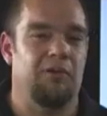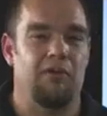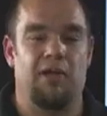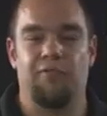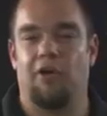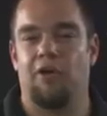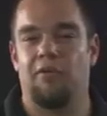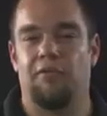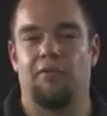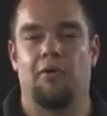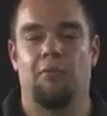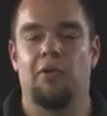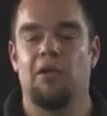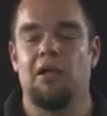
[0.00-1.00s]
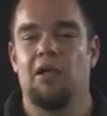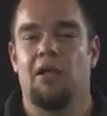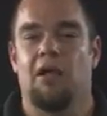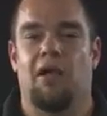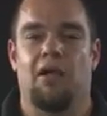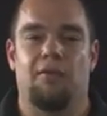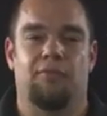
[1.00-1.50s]
I've heard from
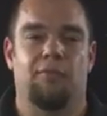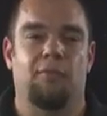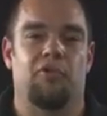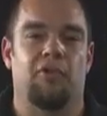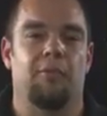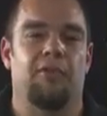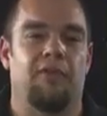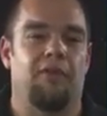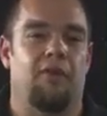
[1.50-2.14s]
some of the